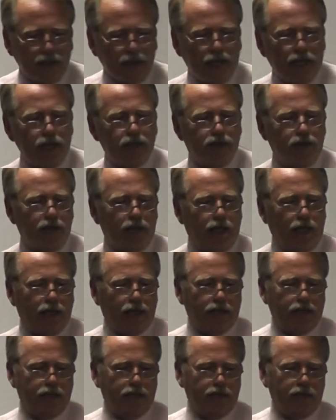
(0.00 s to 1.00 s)
like
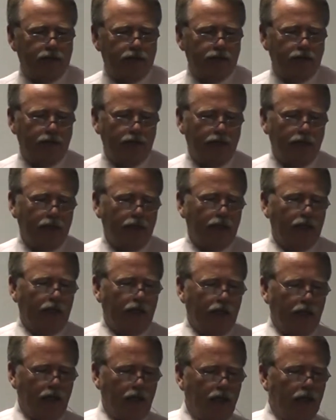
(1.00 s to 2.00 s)
this,
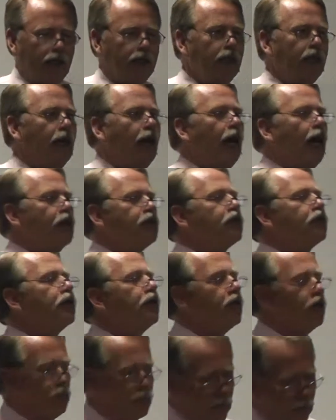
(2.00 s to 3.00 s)
and they ask
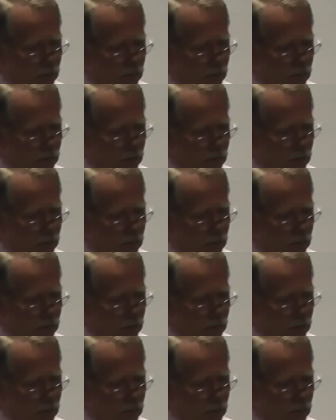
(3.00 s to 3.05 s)
you to